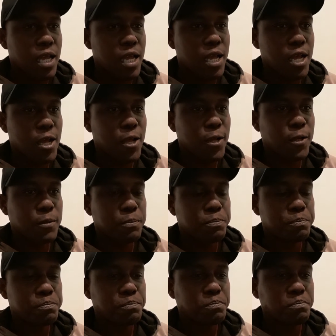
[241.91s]
And
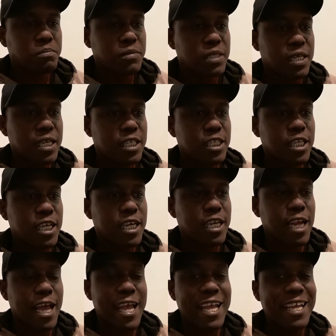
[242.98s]

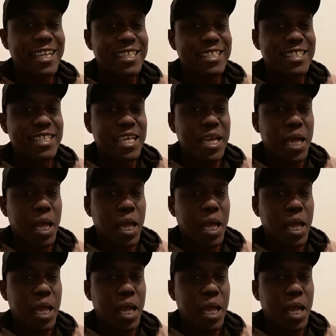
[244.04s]
I ate,